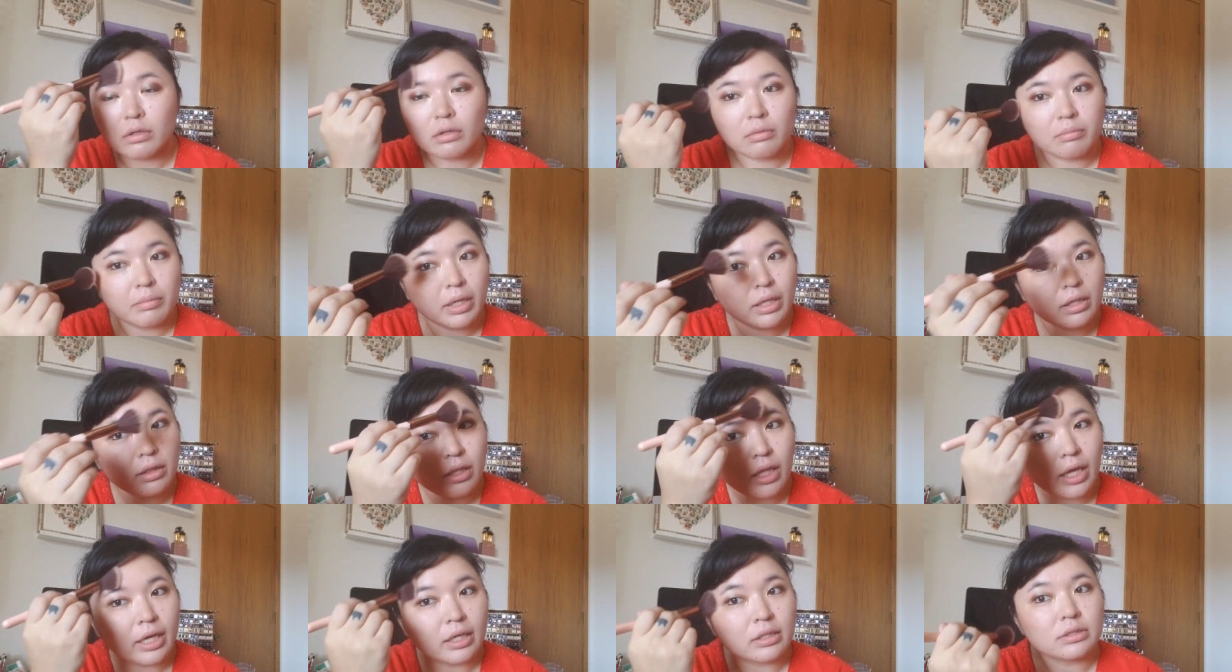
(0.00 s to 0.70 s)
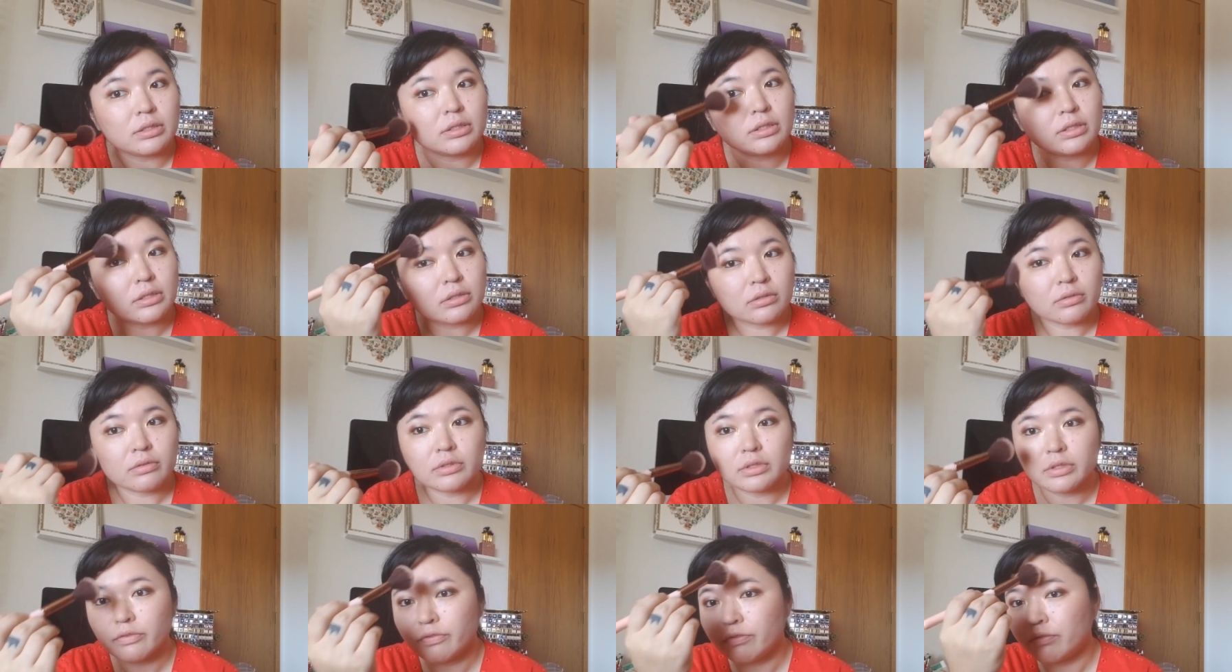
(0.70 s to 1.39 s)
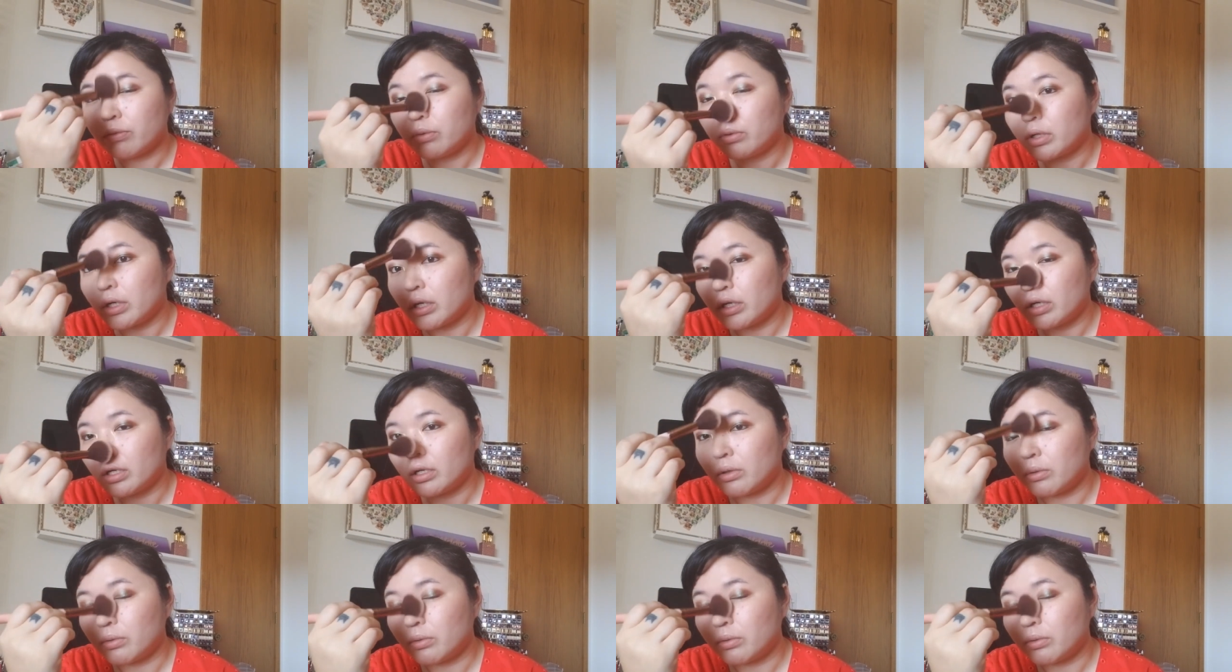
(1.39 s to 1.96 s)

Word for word: my last Sephora